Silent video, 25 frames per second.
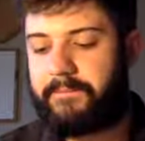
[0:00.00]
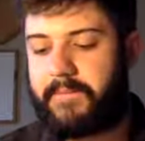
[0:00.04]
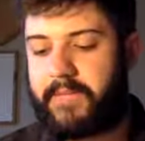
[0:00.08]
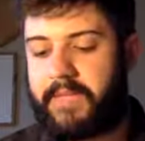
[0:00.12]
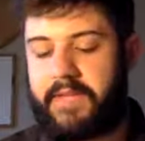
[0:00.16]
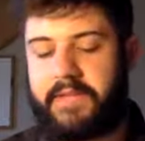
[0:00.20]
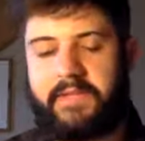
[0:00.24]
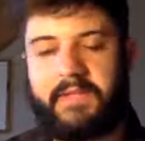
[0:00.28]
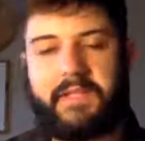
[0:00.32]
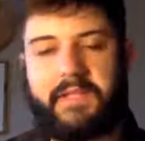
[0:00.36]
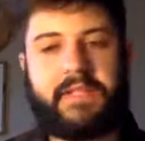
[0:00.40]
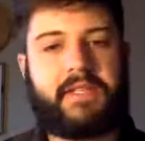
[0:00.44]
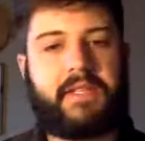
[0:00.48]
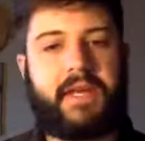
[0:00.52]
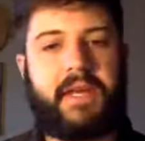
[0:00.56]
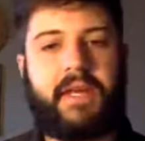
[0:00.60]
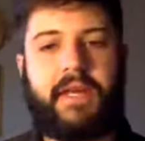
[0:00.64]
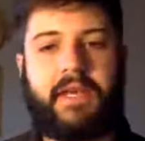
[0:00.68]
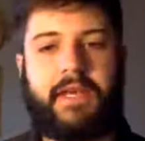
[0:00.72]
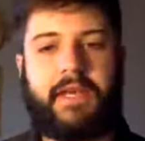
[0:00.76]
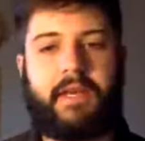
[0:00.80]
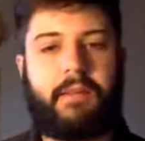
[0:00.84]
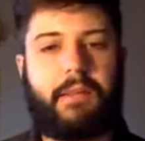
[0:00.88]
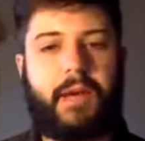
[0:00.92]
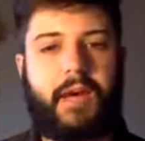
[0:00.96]
he's
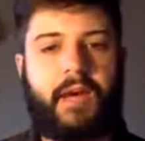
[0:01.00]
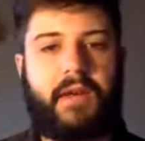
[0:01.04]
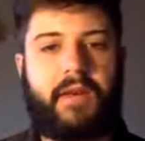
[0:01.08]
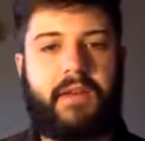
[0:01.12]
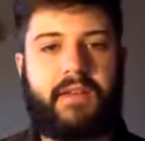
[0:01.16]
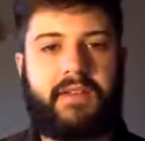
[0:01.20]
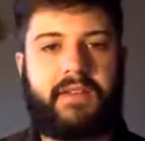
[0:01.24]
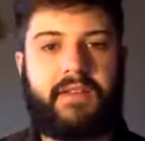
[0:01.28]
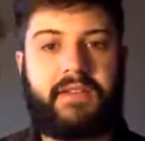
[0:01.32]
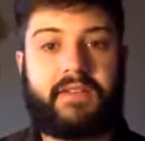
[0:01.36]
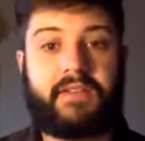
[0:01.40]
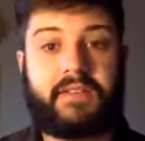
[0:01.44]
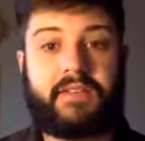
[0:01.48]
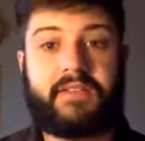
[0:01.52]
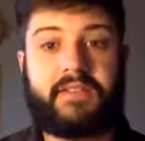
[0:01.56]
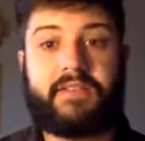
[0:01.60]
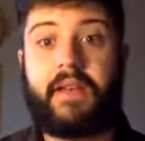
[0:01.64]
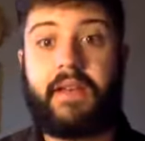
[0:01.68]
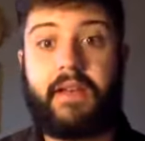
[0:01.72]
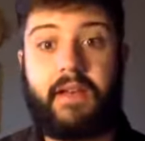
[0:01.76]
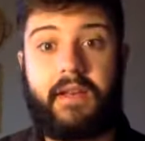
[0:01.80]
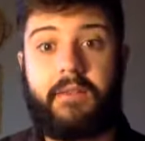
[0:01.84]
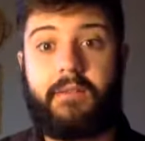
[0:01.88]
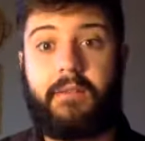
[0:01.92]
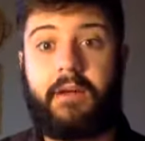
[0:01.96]
excited about it. He's
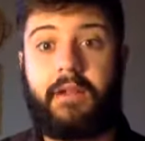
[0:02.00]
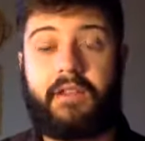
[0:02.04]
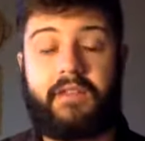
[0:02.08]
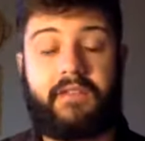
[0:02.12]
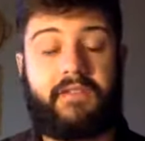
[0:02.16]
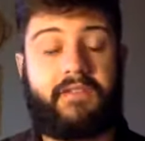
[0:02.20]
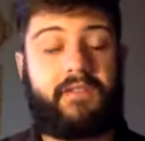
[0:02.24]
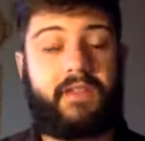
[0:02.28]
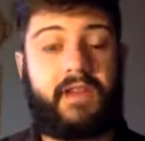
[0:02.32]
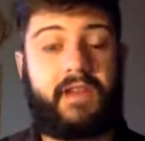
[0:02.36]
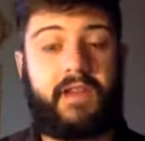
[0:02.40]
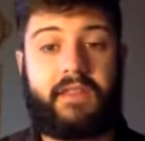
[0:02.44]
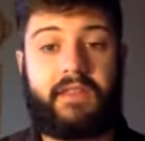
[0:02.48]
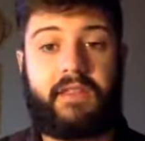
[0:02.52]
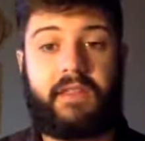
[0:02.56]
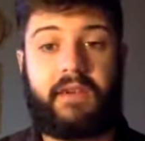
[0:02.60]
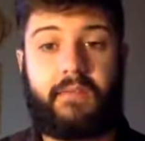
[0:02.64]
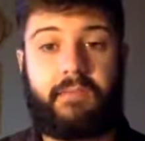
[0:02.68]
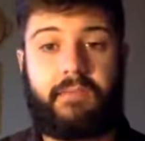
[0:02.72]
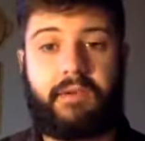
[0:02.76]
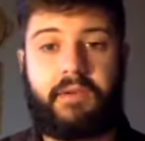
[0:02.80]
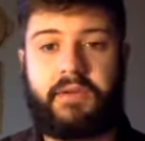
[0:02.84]
excited about the faith that it